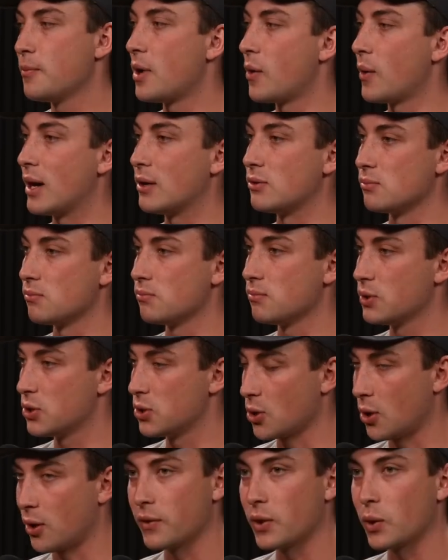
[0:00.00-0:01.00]
around
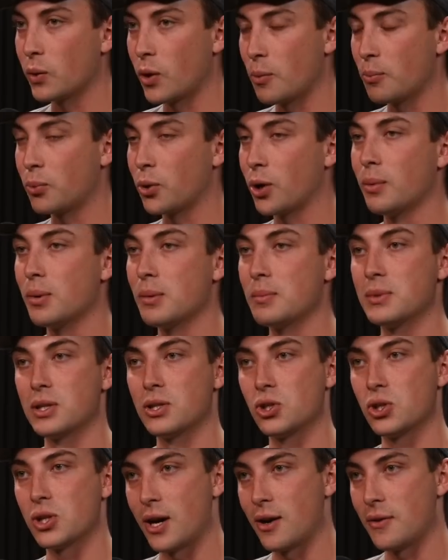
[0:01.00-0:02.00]
solving your own problems
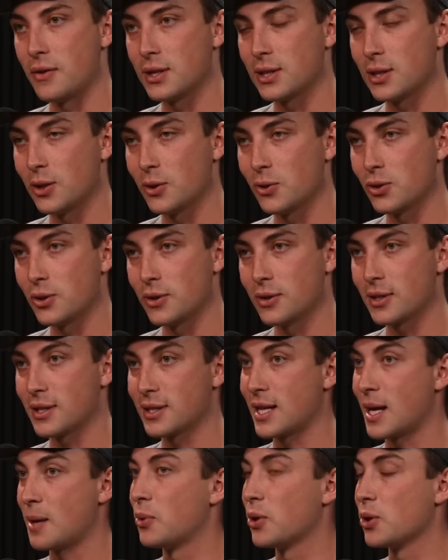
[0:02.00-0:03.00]
and sharing the solutions,
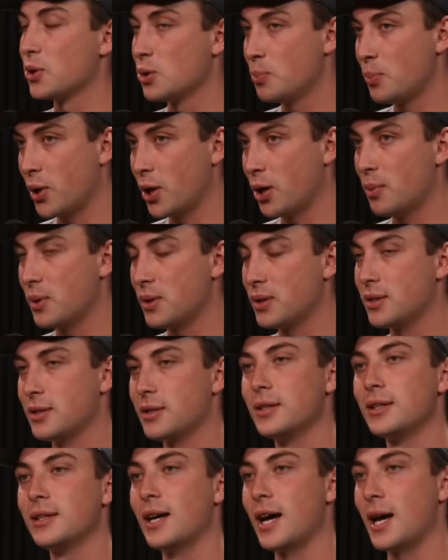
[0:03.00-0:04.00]
because that brings you purpose
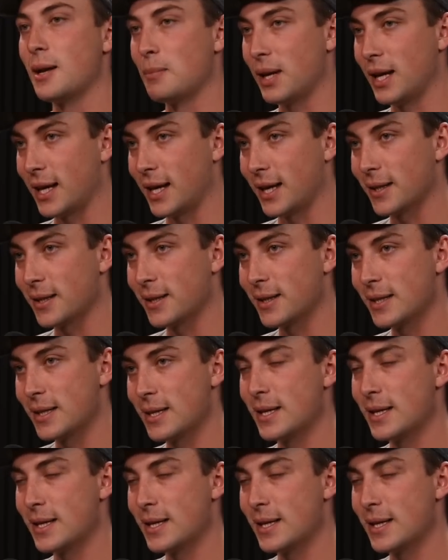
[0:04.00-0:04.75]
and meaning.